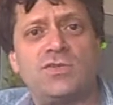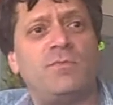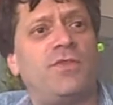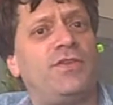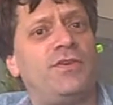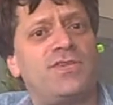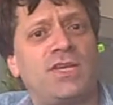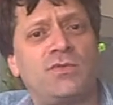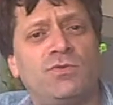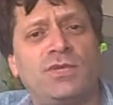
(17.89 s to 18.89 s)
Some are third
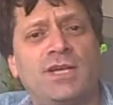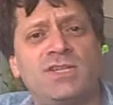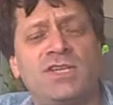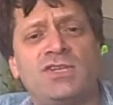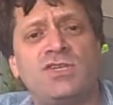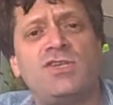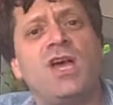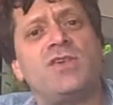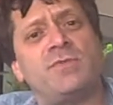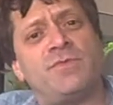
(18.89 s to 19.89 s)
sector organisations,
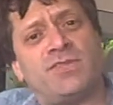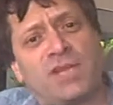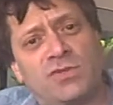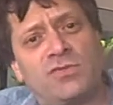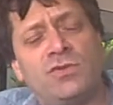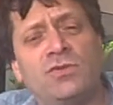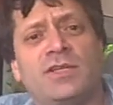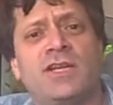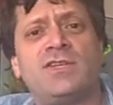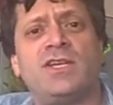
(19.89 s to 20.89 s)
some are statutory
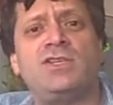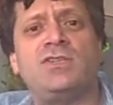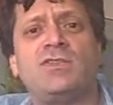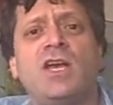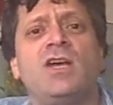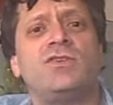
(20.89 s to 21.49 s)
organisations,